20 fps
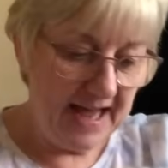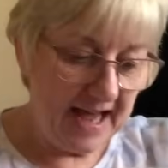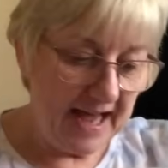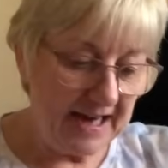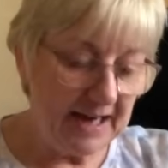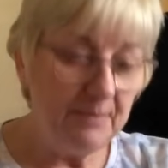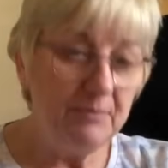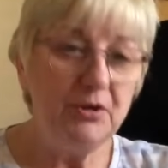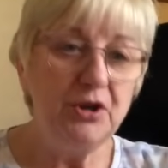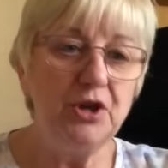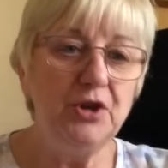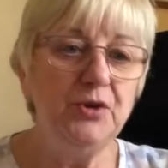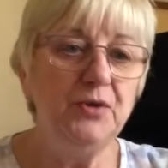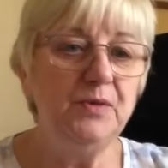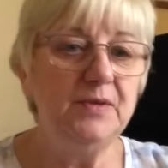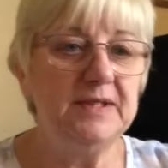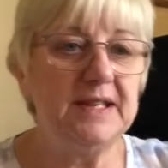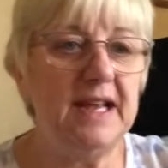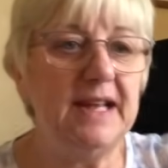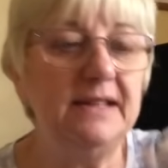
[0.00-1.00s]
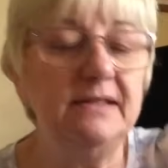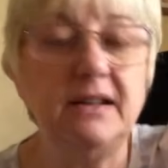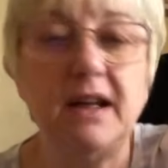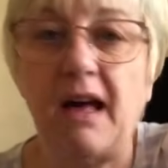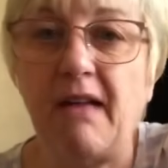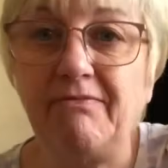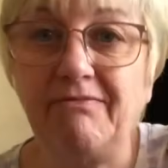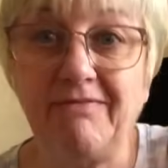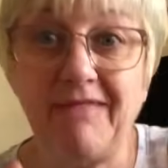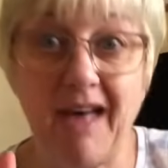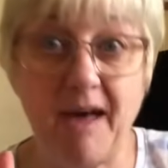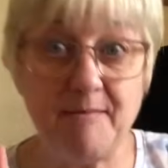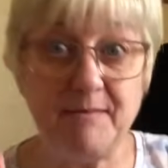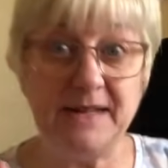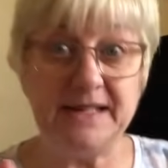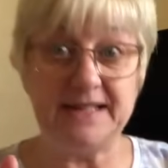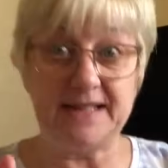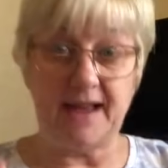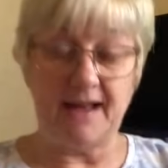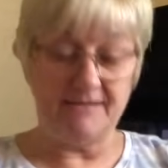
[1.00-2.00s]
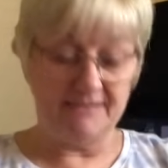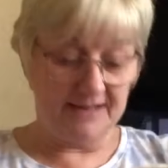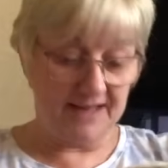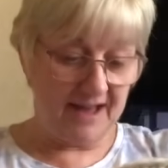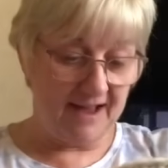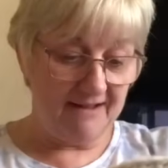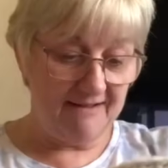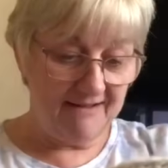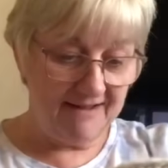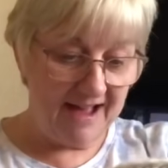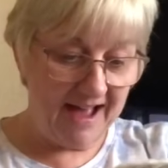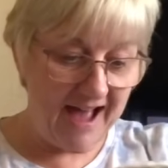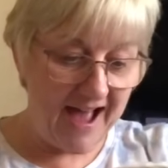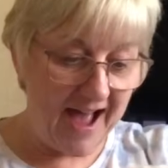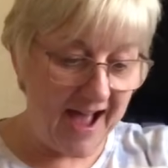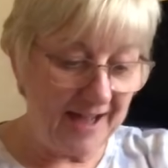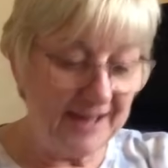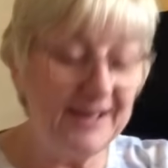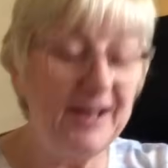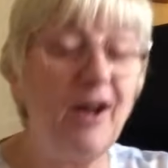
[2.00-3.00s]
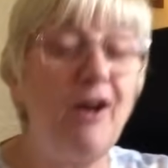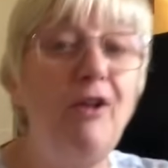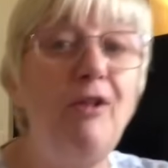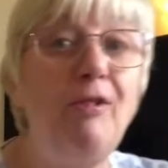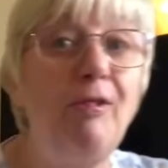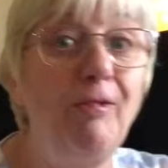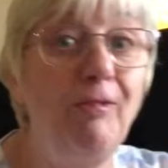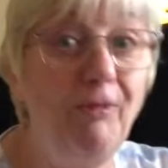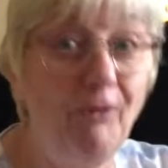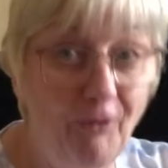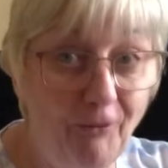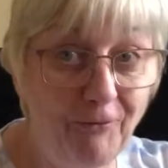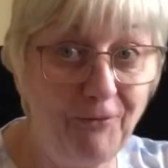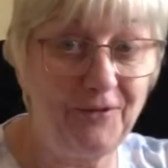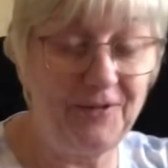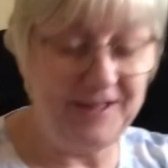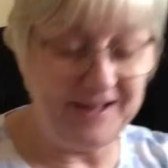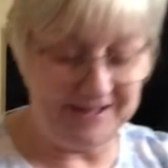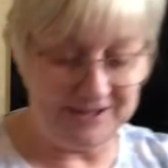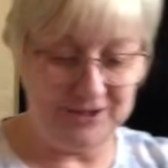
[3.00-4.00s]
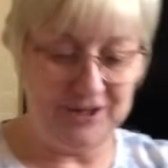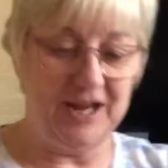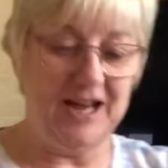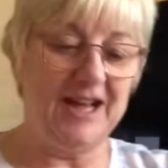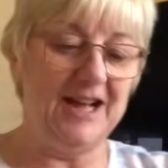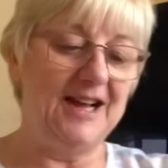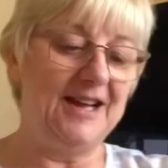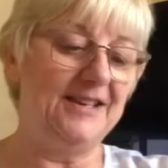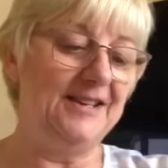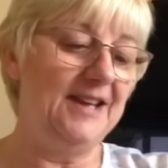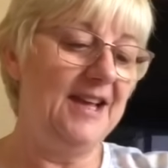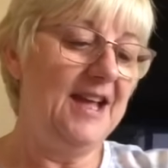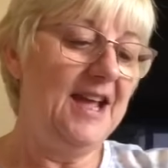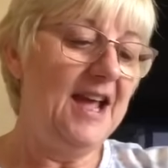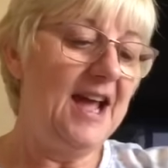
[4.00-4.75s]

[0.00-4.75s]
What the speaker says: And I'm using, and let me tell you, I love this yarn.